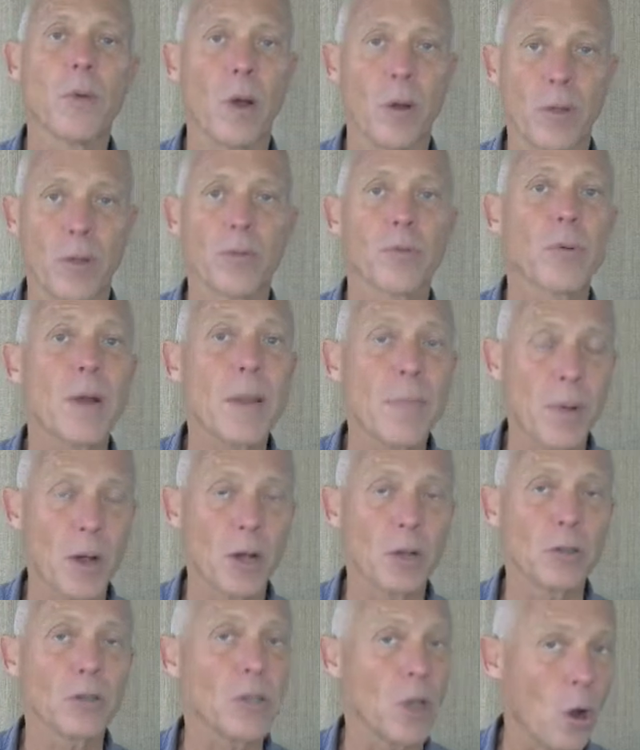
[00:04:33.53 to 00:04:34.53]
3
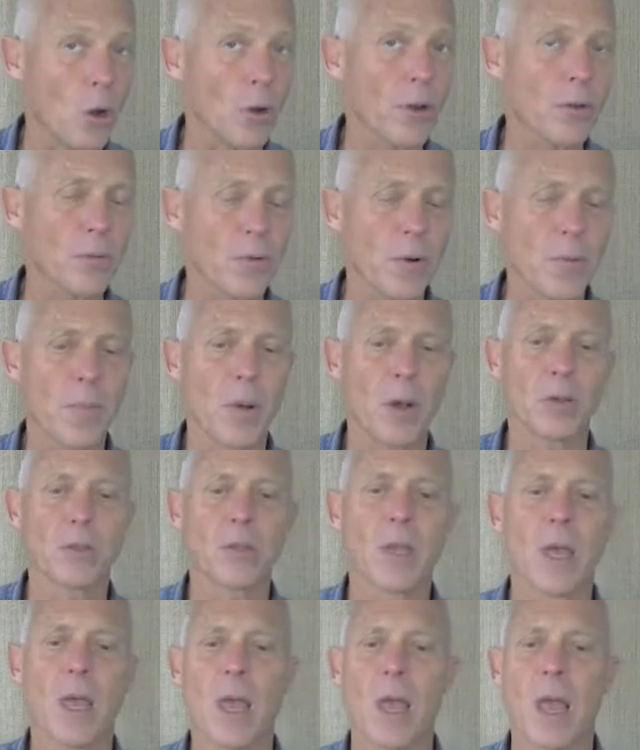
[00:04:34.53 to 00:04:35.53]
posts, the only 3
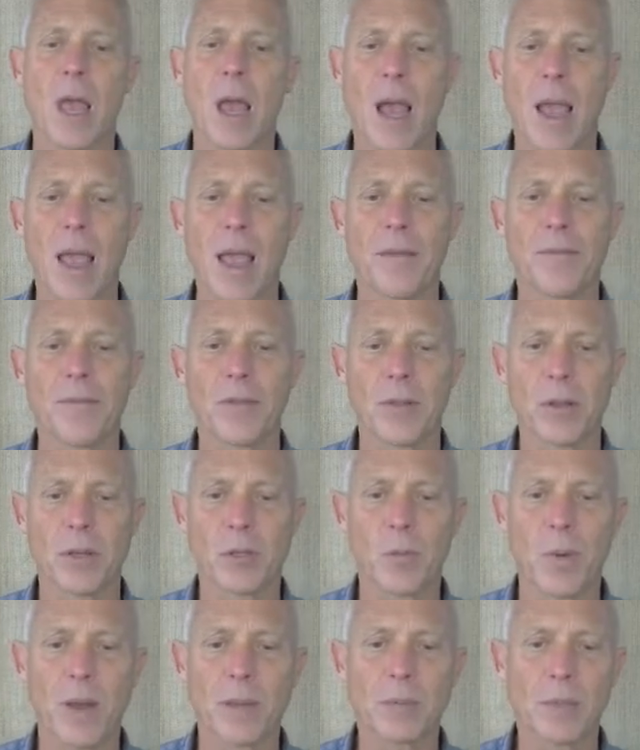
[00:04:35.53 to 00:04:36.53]
posts I have for this
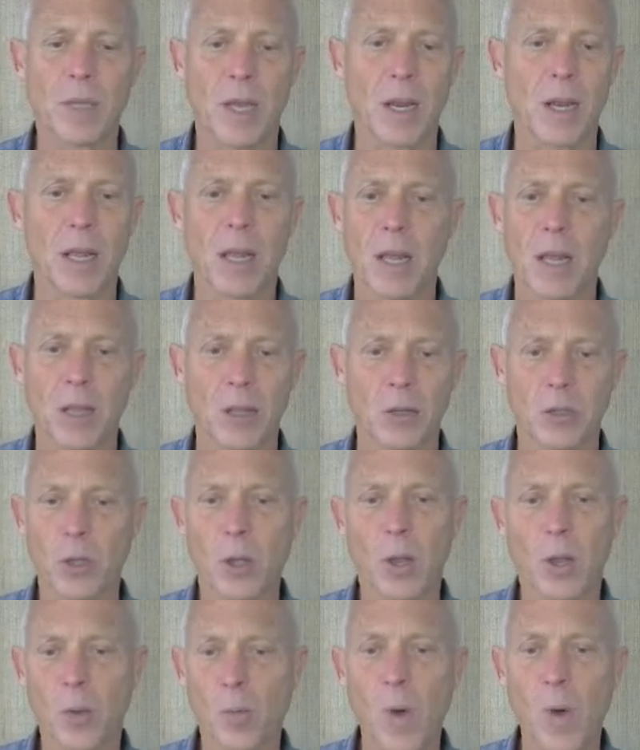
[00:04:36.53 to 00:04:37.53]
website. There's
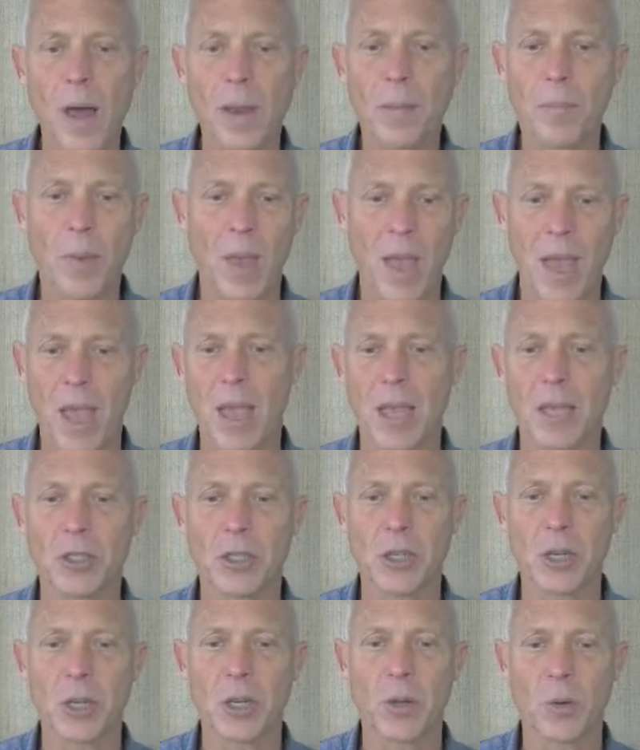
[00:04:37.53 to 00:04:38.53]
only one
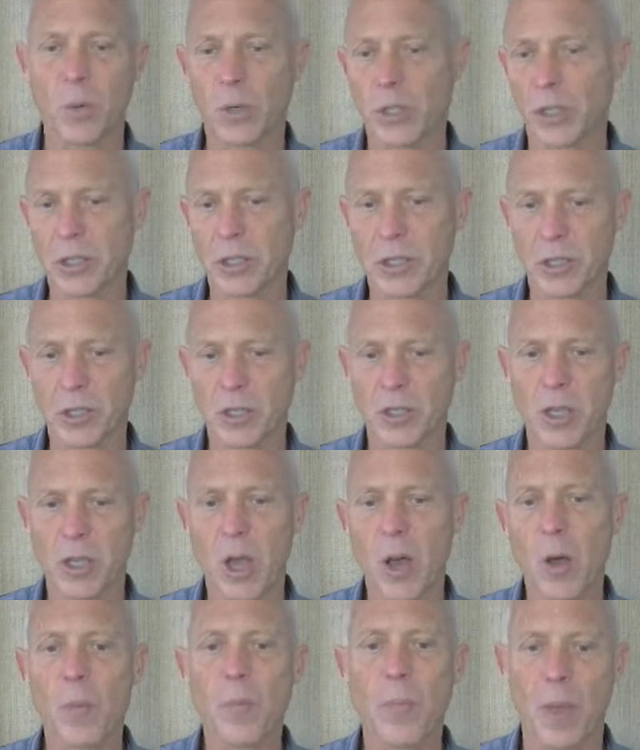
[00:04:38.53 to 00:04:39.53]
page, which is its
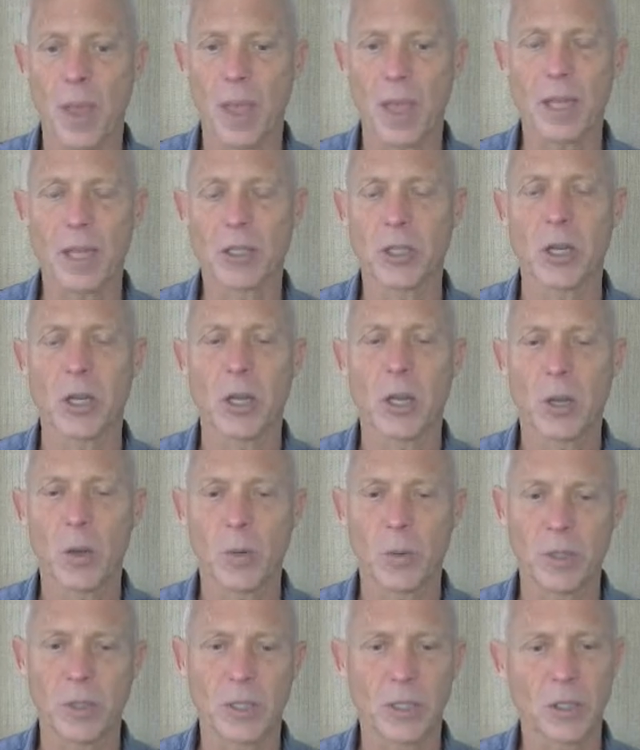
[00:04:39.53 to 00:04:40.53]
home page,
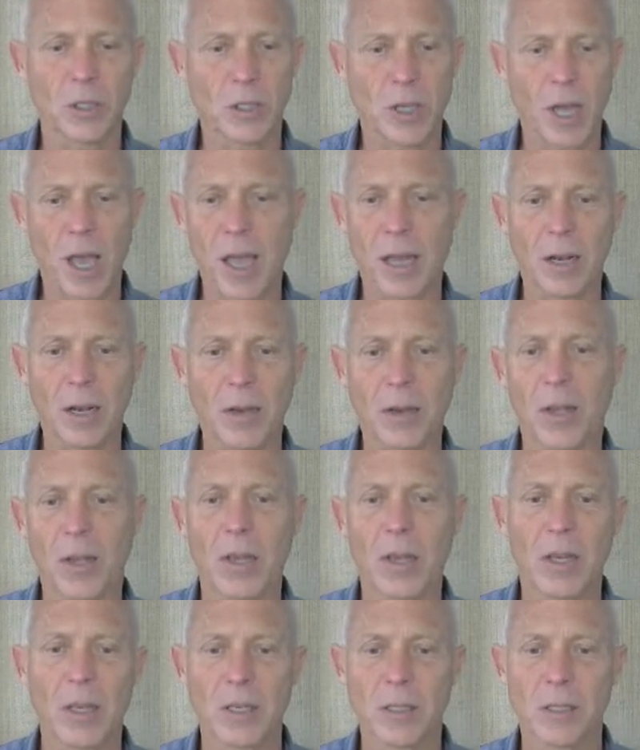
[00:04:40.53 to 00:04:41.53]
which is titled
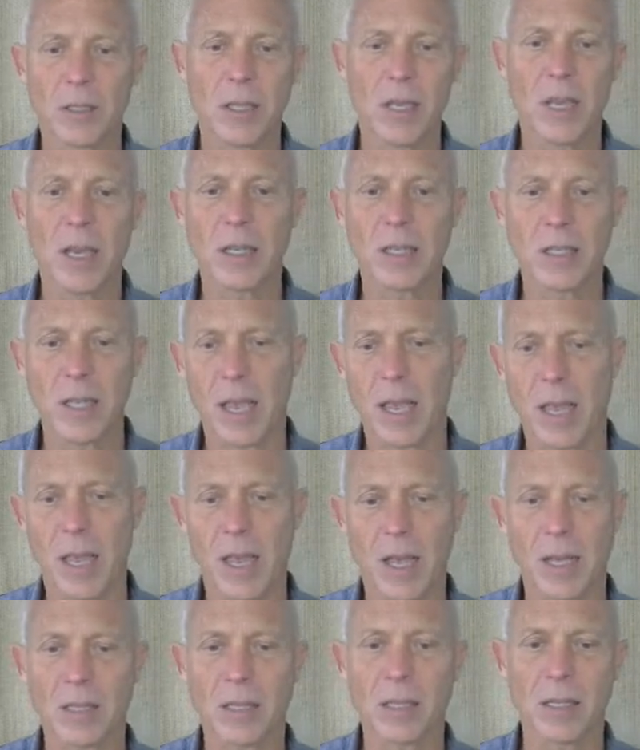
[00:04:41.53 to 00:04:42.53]

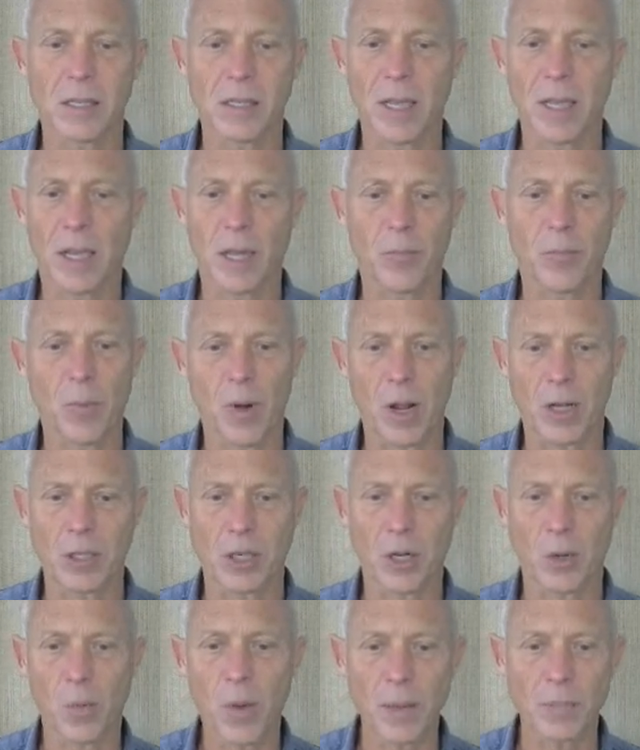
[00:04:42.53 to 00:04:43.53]
CSIS Second
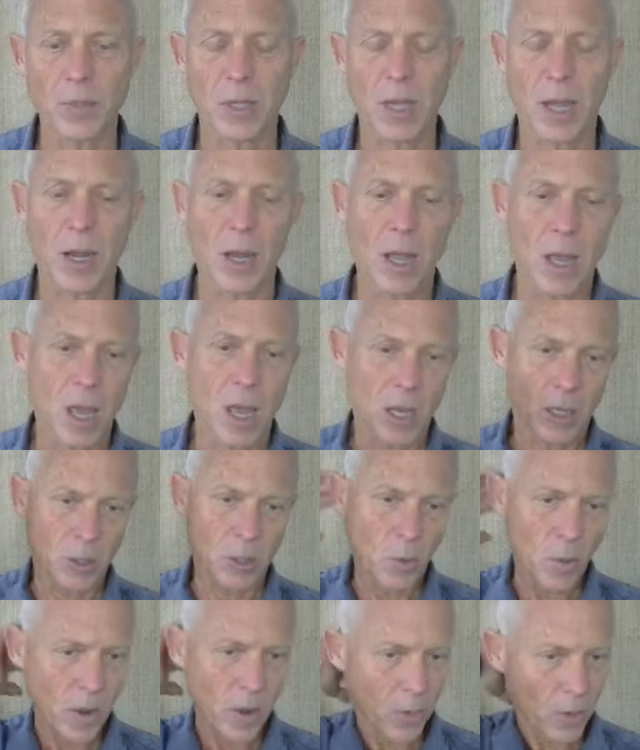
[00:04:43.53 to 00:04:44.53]
Project Website.
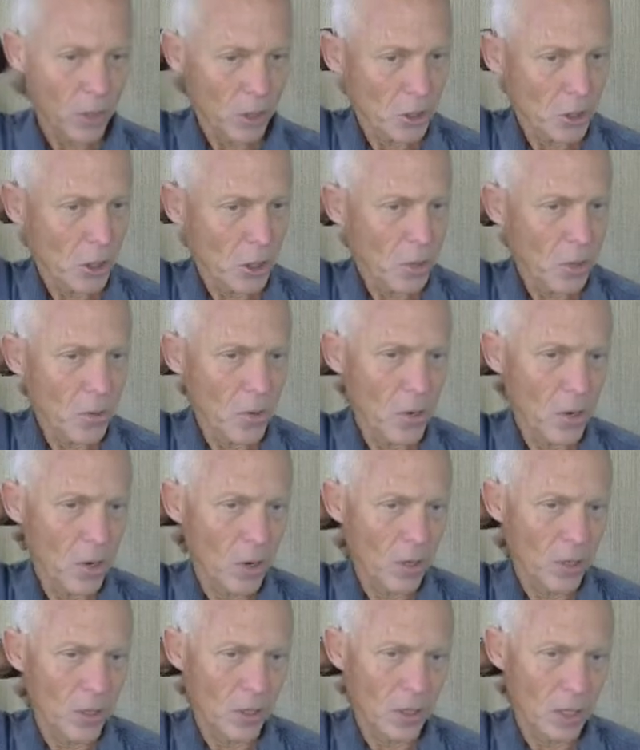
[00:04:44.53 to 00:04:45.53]
So what I want to show you here
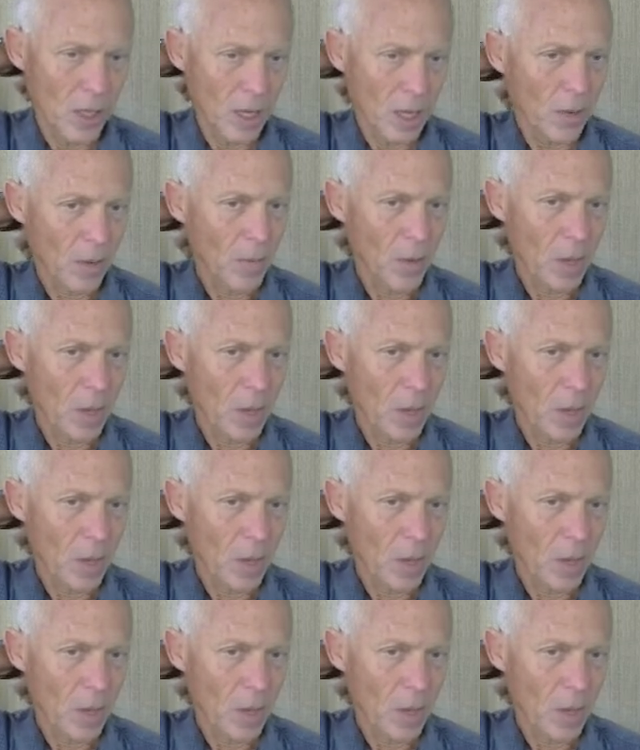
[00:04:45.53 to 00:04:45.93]
is that